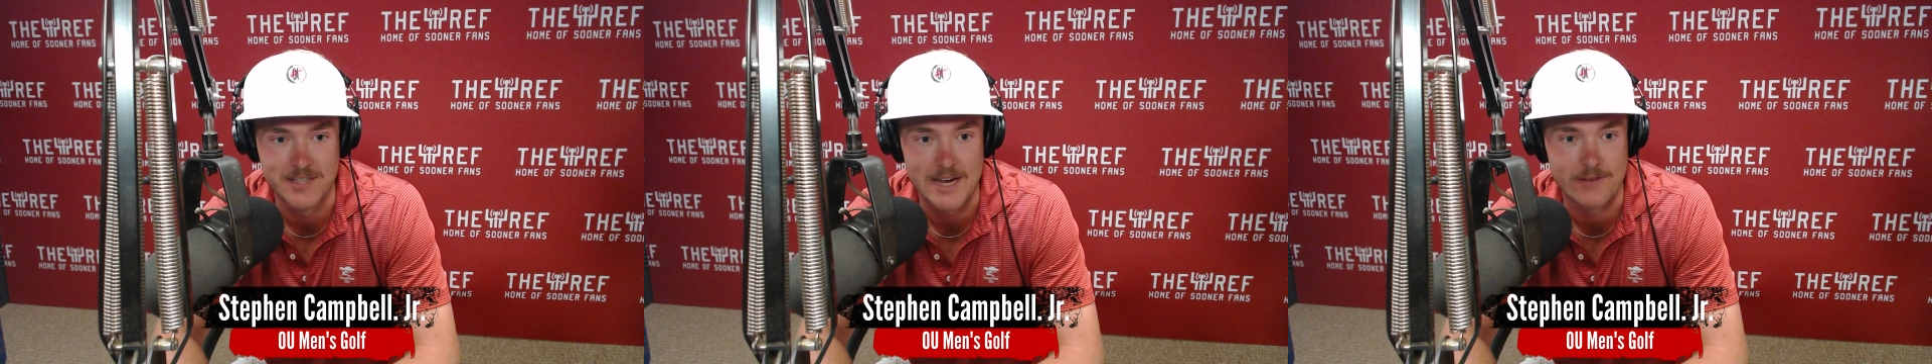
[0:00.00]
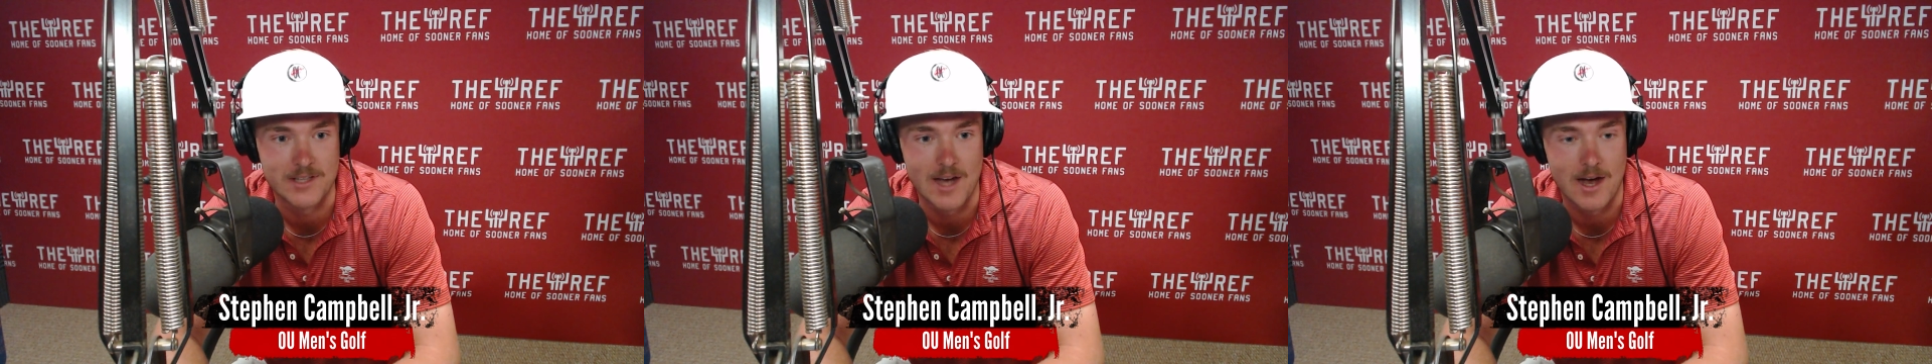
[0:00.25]

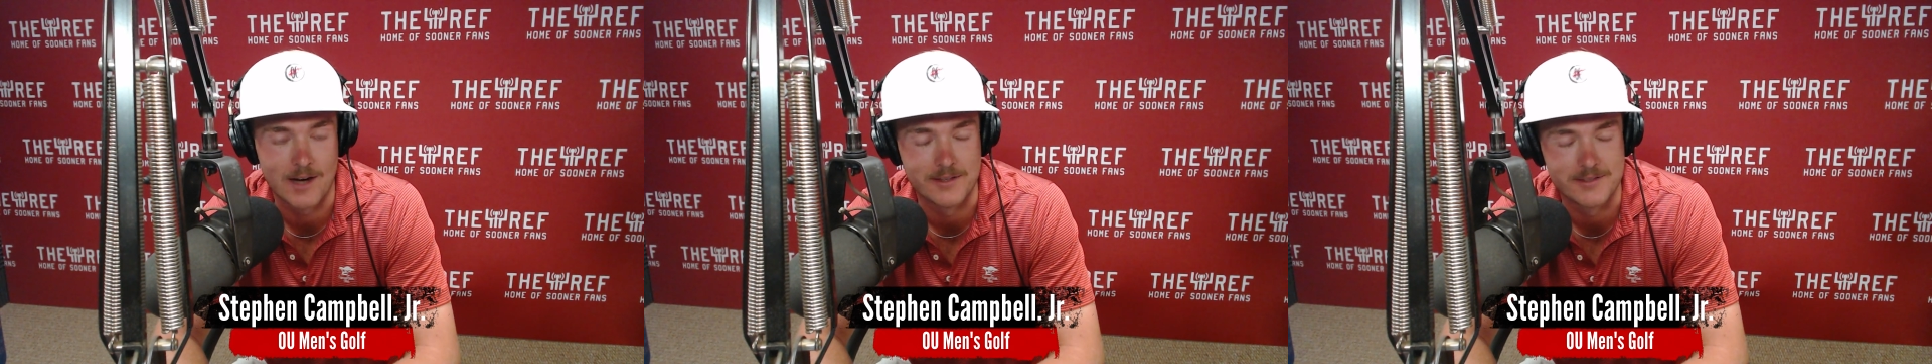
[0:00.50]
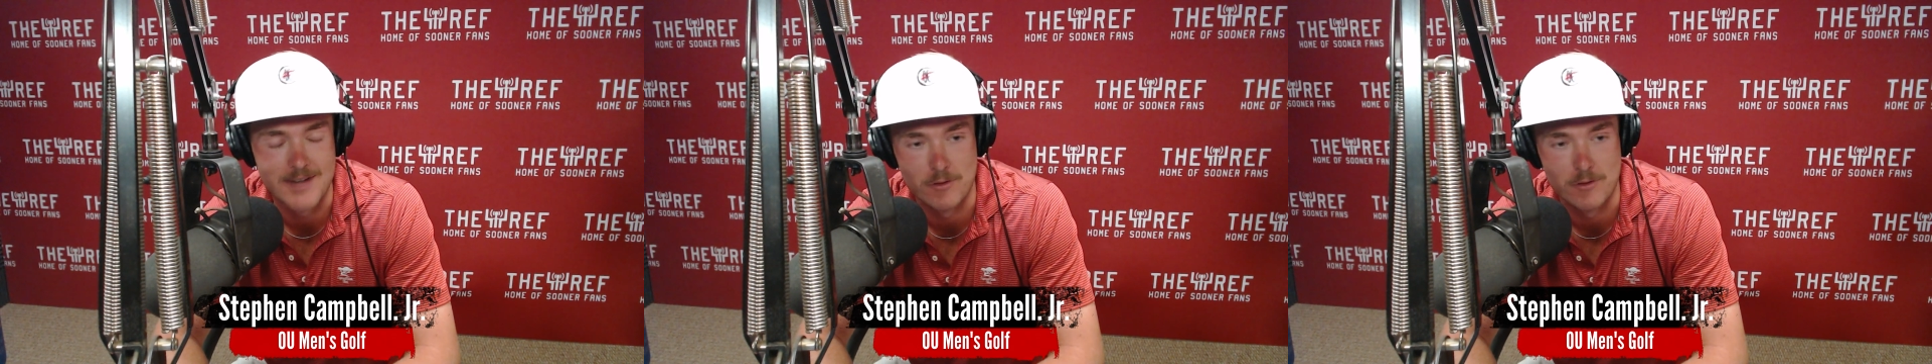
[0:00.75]
David
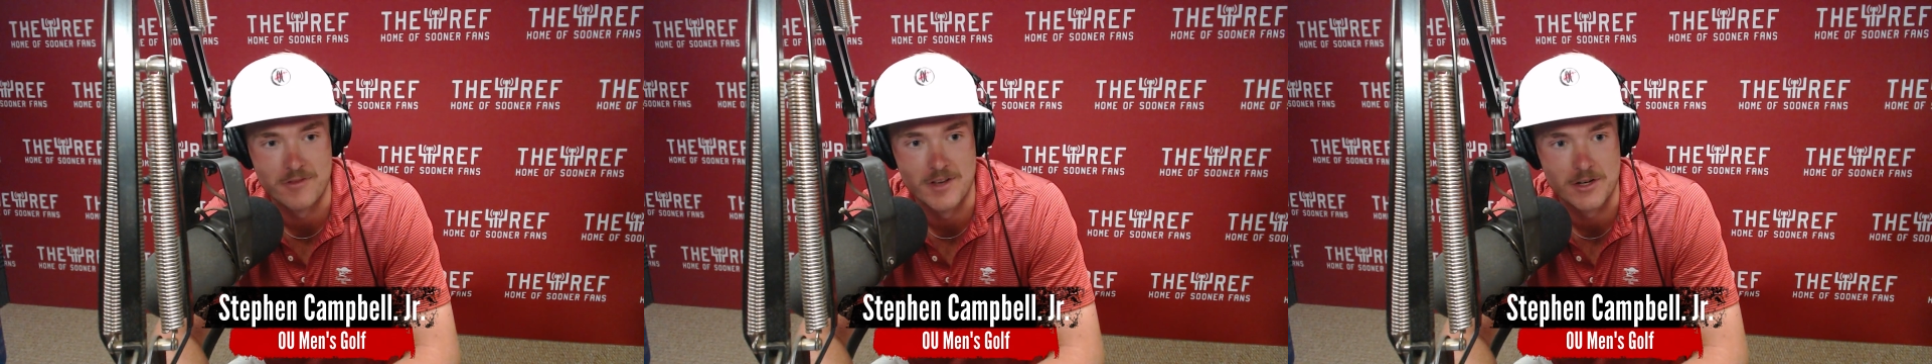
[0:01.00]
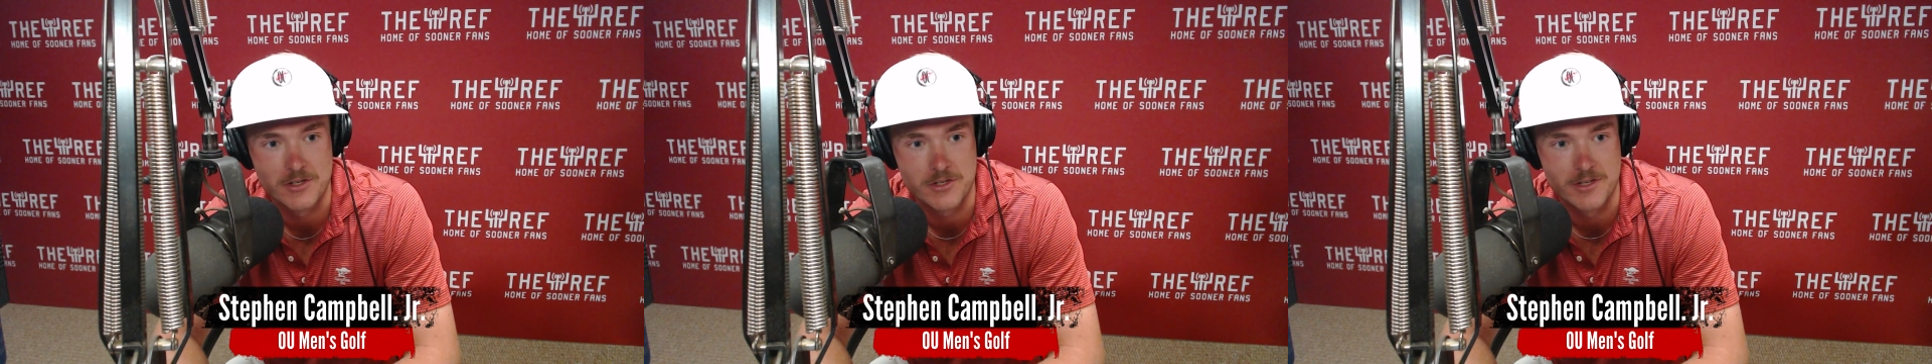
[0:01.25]
Goggins, Never
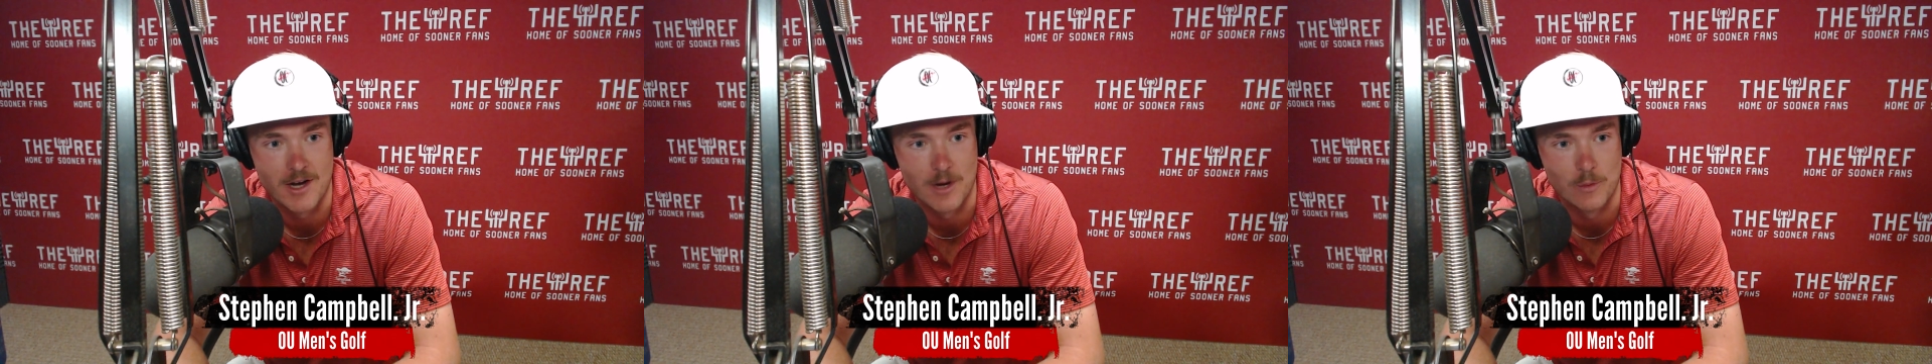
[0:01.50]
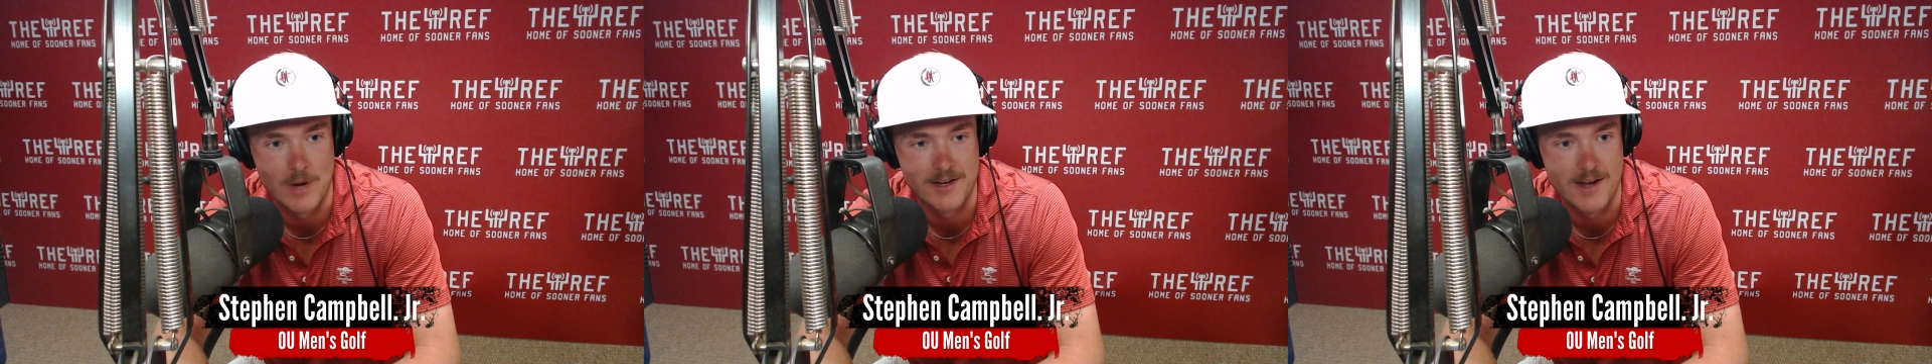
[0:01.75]
Finished,
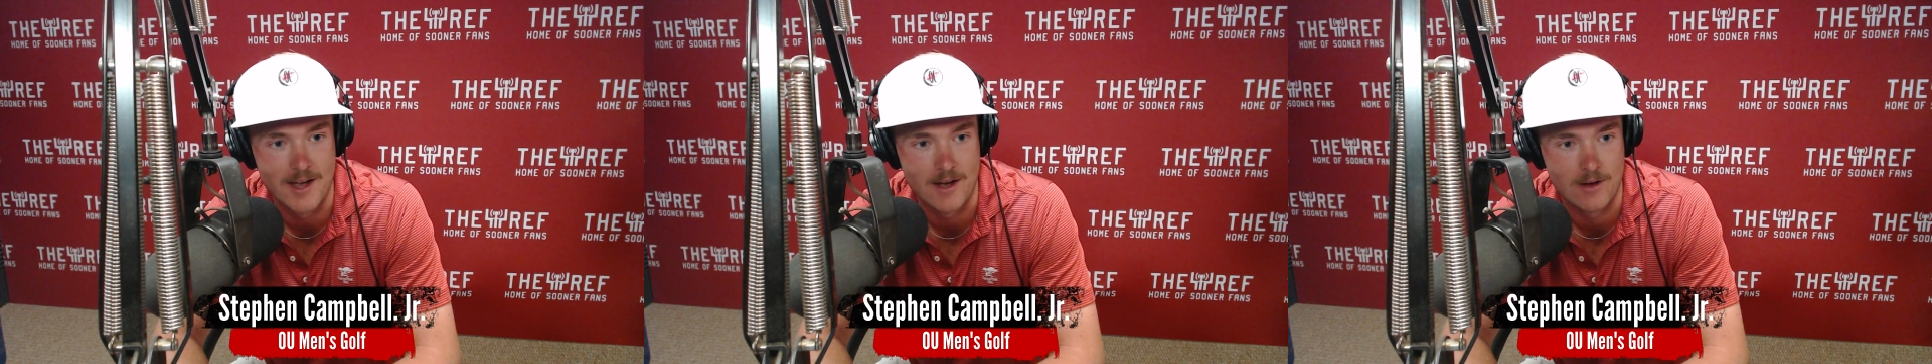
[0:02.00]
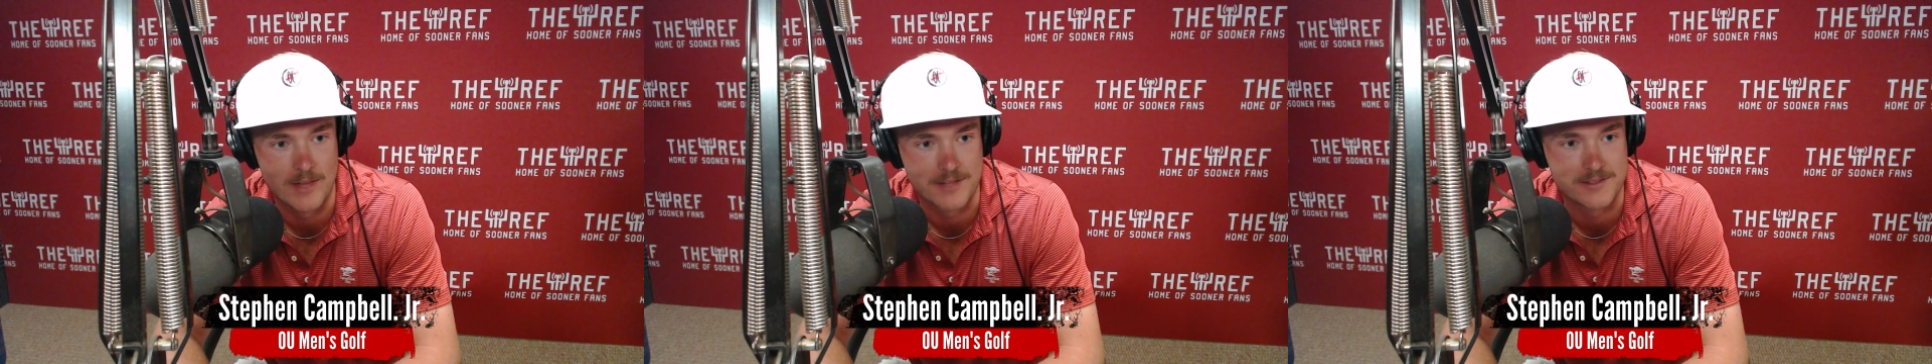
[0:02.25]
right now.